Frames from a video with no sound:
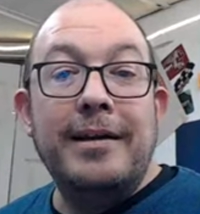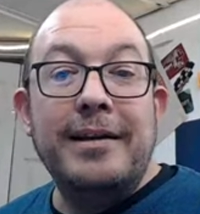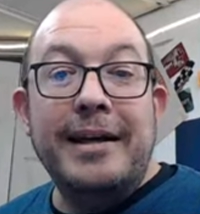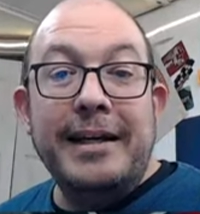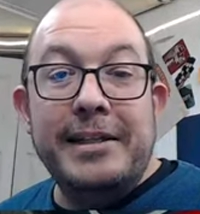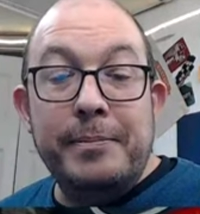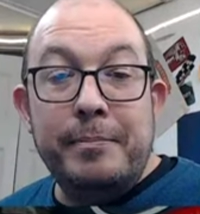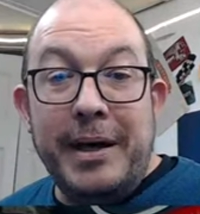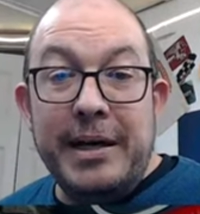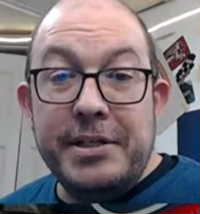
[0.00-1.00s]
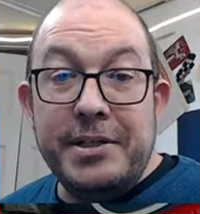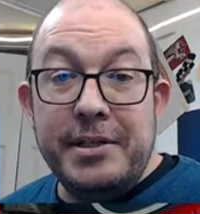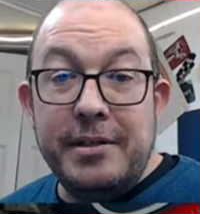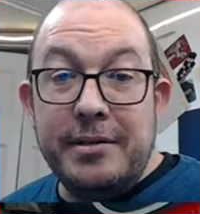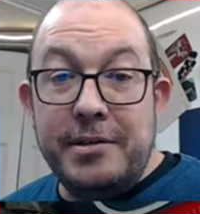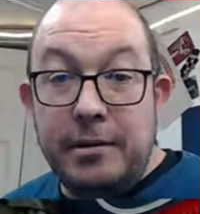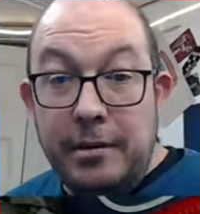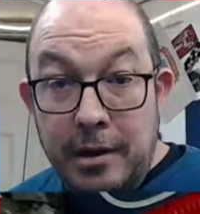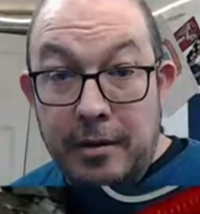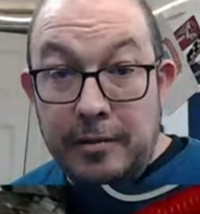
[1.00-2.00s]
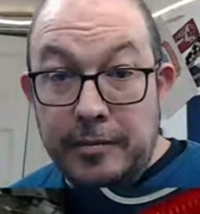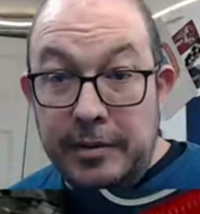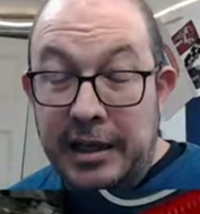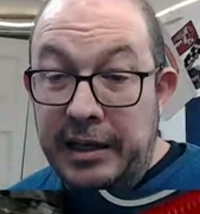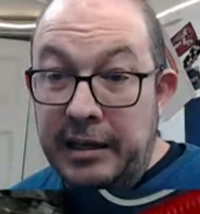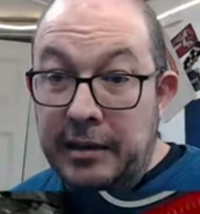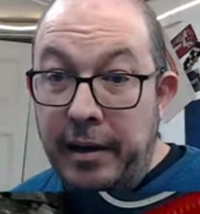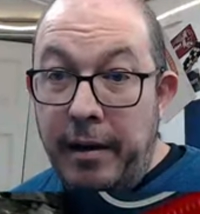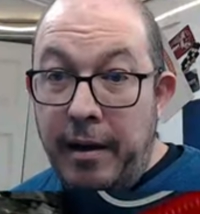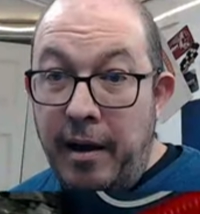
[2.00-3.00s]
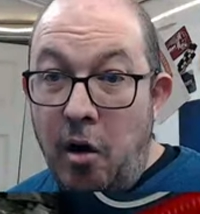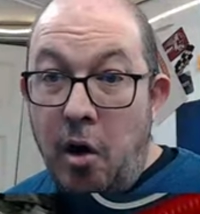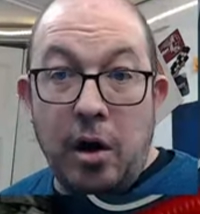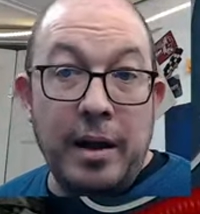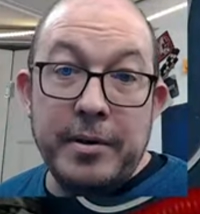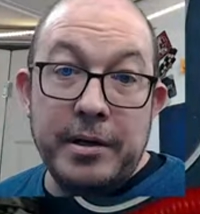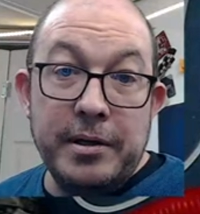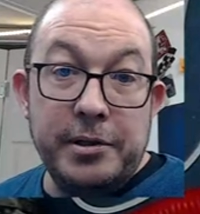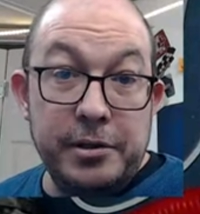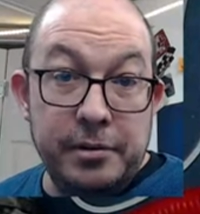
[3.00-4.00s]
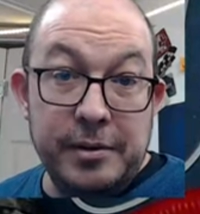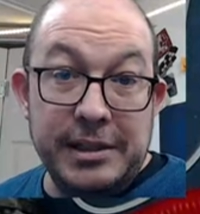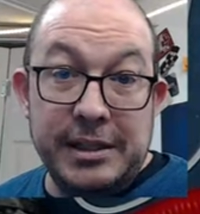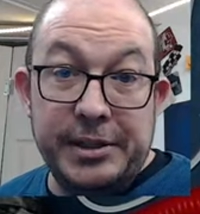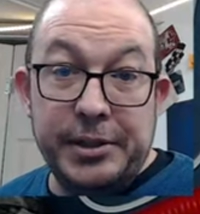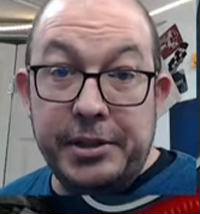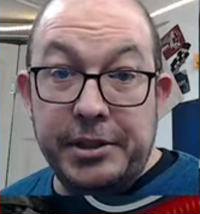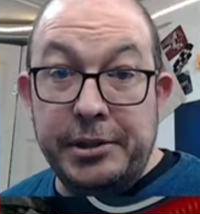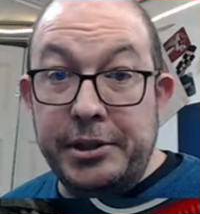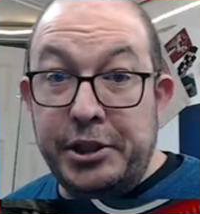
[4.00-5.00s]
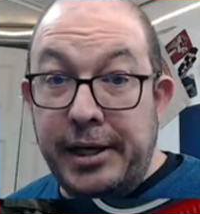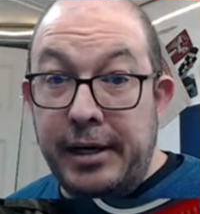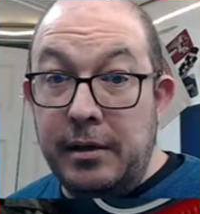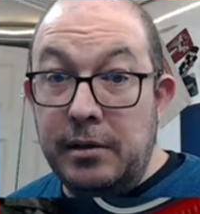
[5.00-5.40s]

It's best to know. And all I'm going to do is continue to share,